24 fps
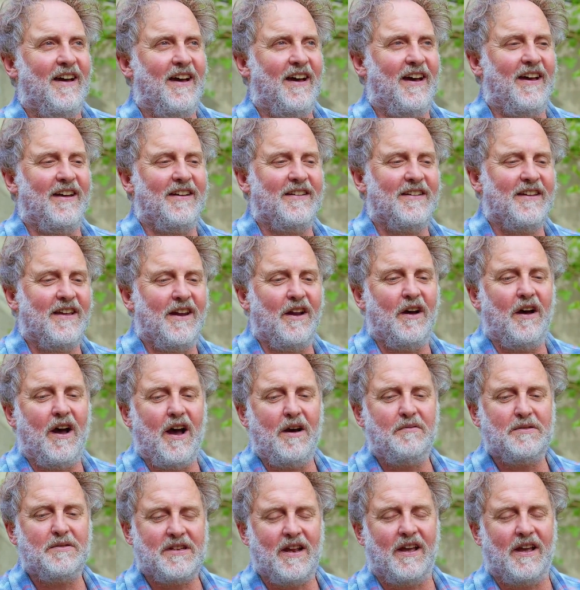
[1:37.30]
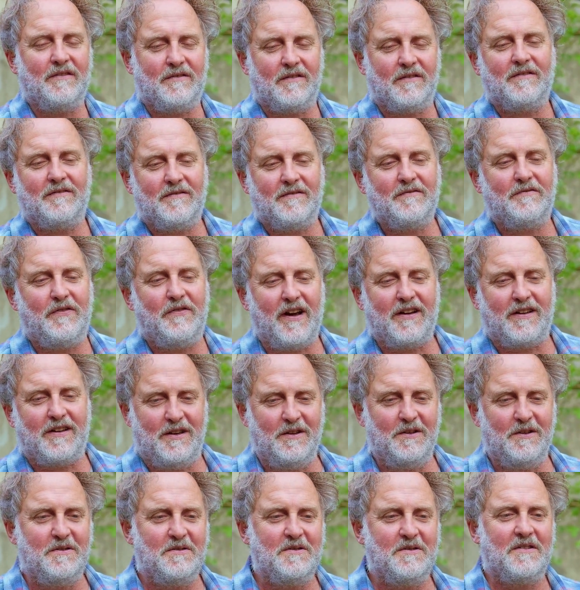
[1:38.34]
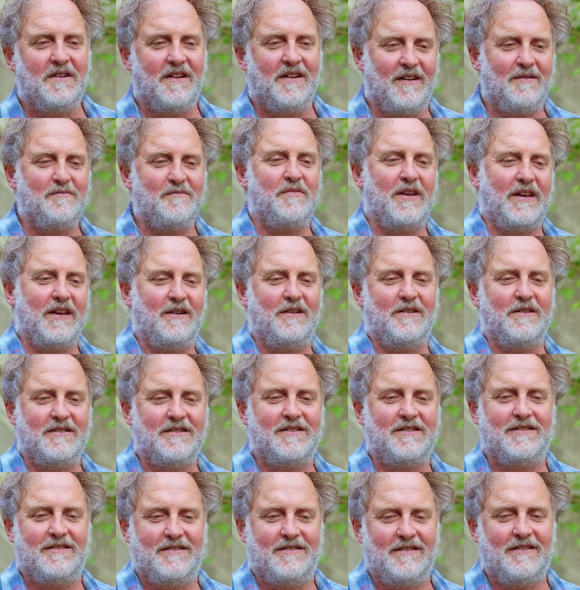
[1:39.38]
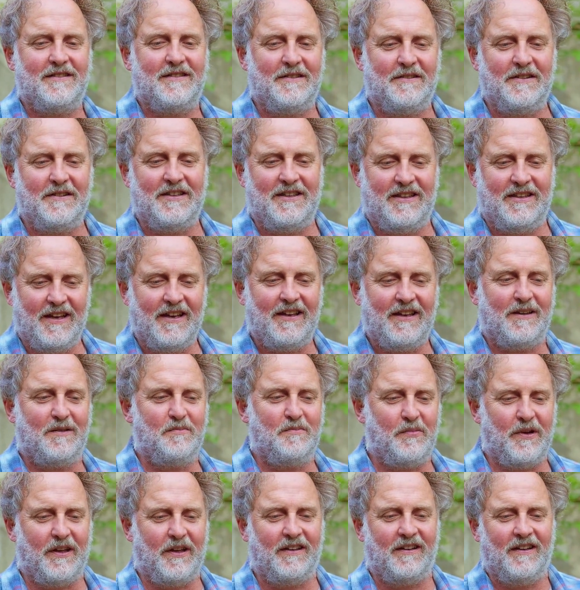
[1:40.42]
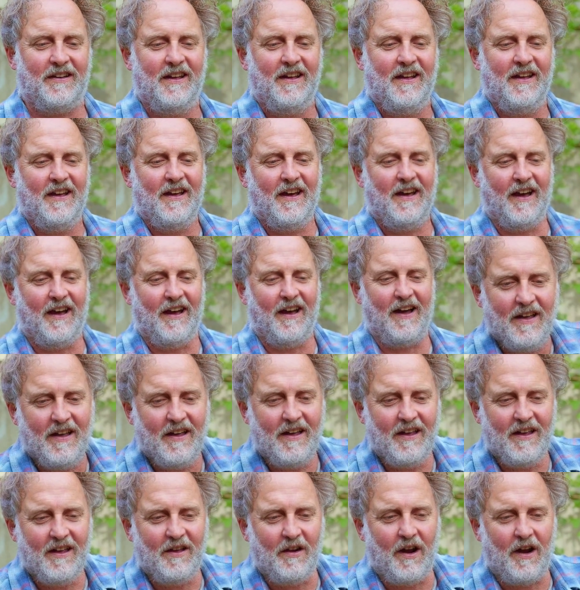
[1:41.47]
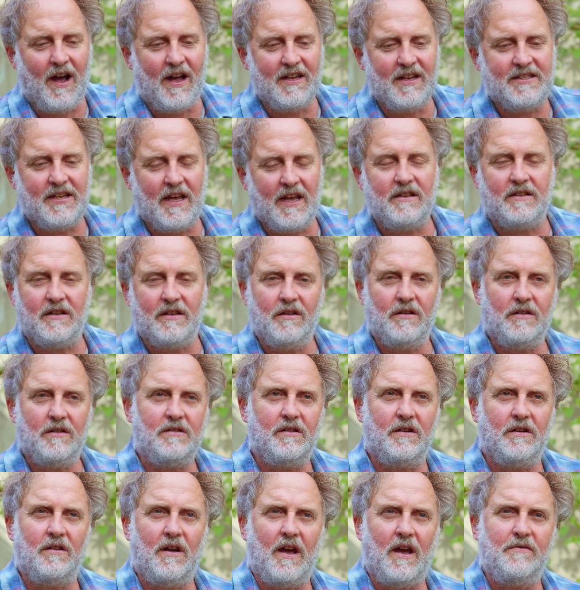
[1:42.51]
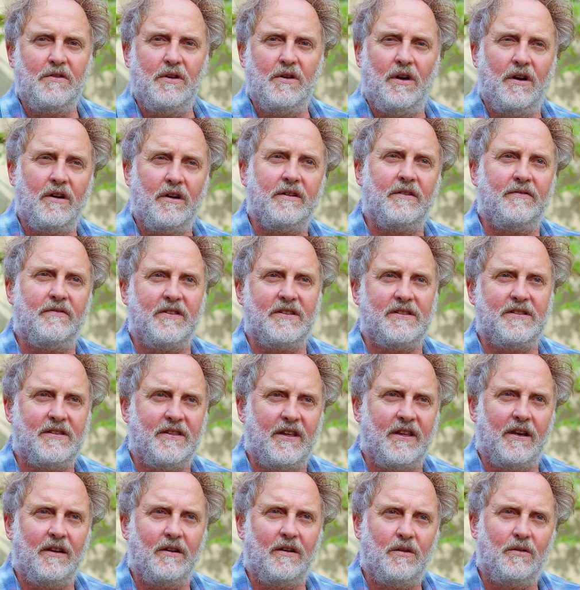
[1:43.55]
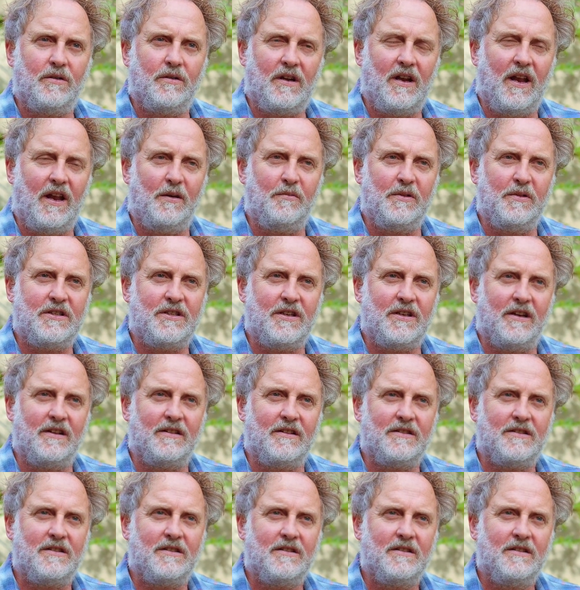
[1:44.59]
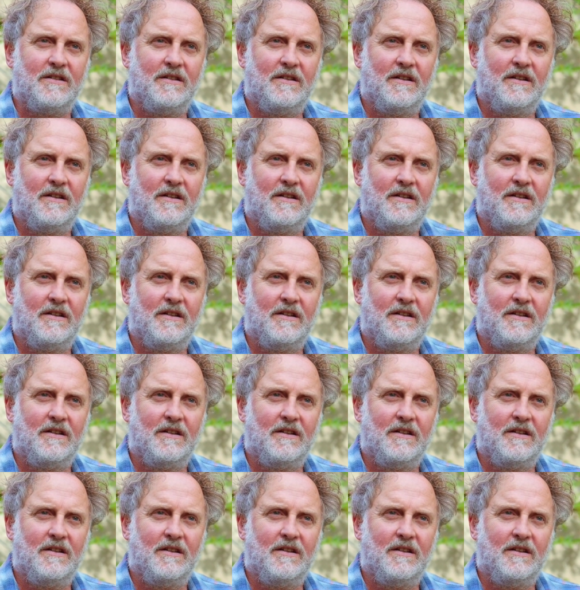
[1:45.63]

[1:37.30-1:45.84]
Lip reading: And, I was like, fuck you, because you're a dick. But, I said, have you heard of this thing called climate change?